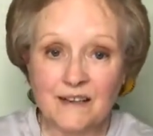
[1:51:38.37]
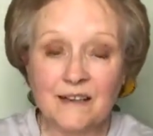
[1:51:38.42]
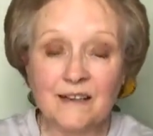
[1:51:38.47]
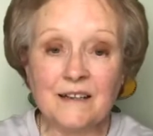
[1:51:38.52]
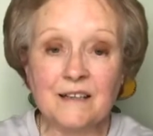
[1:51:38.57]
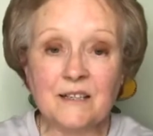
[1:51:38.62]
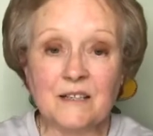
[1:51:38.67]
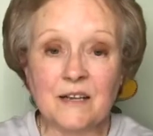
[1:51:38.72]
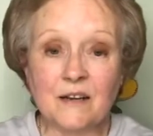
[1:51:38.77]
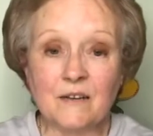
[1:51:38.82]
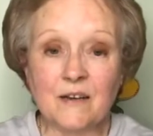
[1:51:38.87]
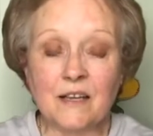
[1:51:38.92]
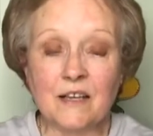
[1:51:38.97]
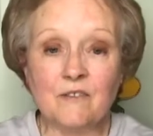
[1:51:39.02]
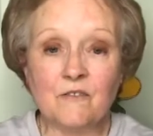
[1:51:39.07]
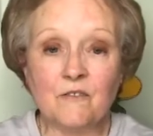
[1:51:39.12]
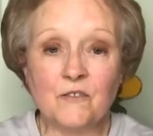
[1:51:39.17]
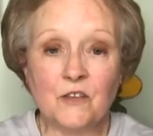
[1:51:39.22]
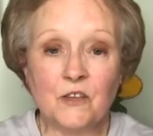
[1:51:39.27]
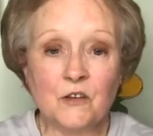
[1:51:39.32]
So
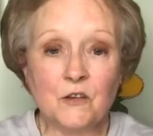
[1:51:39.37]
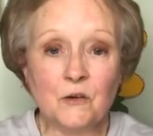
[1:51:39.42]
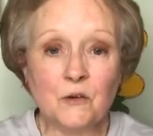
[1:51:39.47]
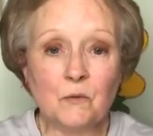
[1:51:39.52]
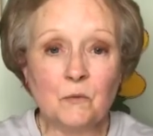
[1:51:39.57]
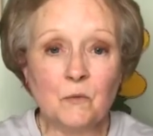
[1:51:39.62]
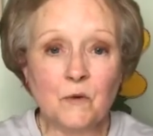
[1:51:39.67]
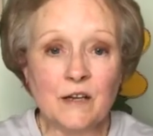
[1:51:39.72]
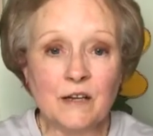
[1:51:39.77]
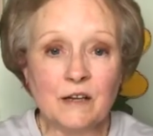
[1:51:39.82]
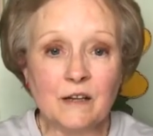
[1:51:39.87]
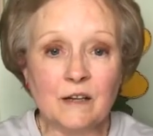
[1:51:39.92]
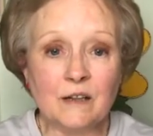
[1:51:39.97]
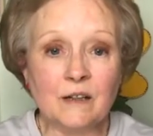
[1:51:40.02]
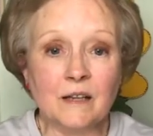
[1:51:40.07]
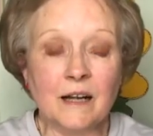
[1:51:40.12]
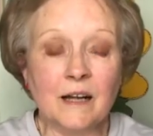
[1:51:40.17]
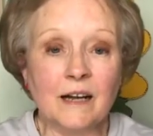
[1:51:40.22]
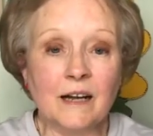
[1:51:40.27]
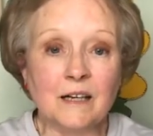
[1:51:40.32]
if you will
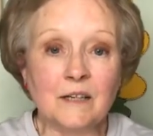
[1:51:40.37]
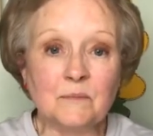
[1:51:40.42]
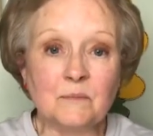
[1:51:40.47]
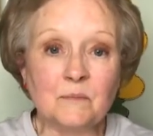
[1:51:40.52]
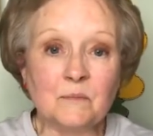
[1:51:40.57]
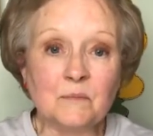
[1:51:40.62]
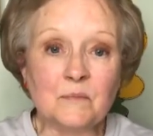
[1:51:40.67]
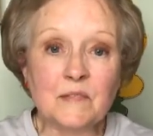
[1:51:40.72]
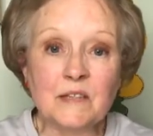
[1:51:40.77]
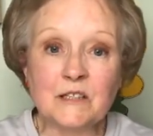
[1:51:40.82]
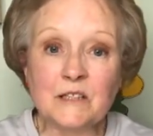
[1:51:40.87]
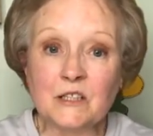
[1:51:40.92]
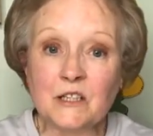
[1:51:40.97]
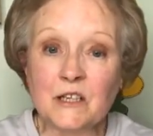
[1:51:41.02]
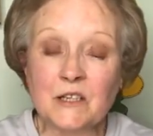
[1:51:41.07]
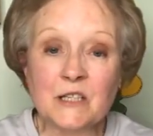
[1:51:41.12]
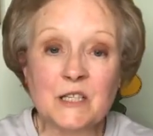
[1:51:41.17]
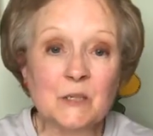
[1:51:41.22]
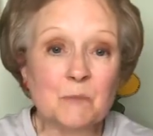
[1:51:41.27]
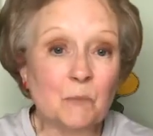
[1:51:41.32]
um,
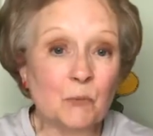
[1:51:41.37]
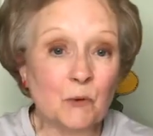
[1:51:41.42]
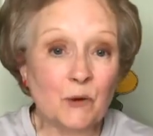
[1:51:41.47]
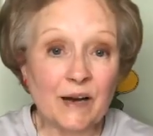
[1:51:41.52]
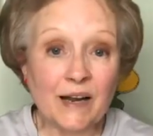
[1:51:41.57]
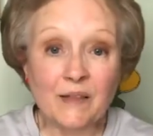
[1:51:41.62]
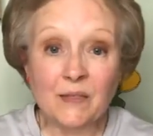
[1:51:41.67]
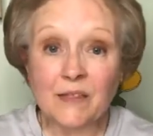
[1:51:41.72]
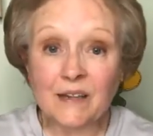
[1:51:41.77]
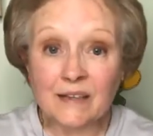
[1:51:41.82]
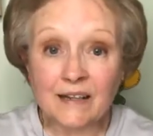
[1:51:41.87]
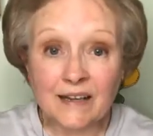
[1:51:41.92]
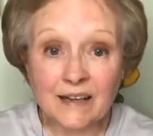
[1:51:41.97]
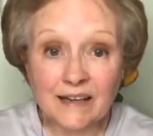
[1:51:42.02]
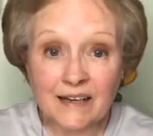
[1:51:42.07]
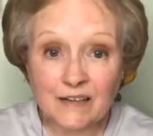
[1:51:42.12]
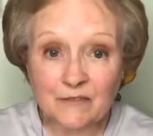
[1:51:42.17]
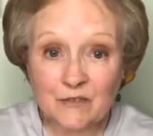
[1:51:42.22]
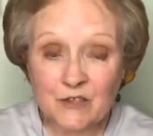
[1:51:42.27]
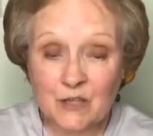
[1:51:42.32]
just spread the
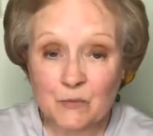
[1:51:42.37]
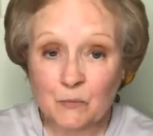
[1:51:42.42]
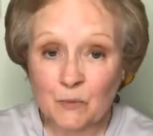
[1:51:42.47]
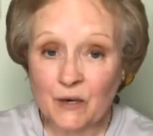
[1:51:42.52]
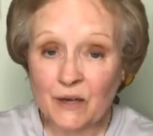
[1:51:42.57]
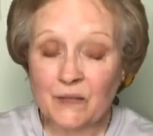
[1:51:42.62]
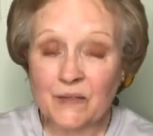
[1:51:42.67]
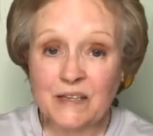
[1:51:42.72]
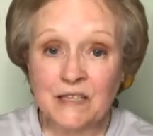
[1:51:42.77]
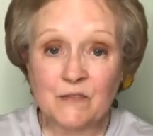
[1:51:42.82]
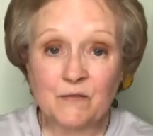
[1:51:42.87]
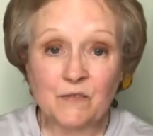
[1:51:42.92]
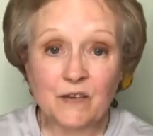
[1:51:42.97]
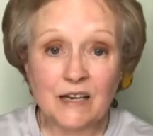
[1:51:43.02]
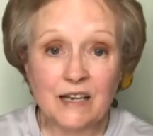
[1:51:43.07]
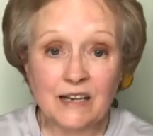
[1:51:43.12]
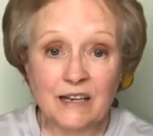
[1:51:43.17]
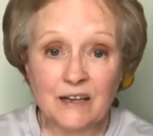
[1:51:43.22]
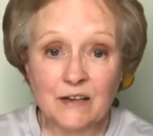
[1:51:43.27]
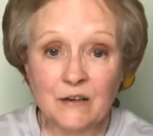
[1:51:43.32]
love, spread these
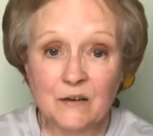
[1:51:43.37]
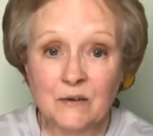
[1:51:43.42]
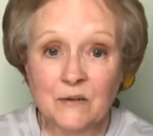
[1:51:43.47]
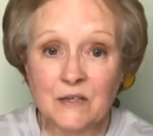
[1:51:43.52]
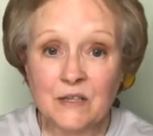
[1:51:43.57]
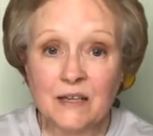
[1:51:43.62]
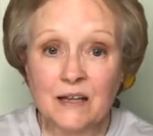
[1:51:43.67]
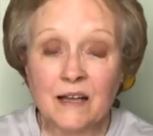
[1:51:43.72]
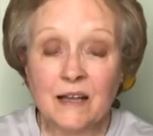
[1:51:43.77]
videos,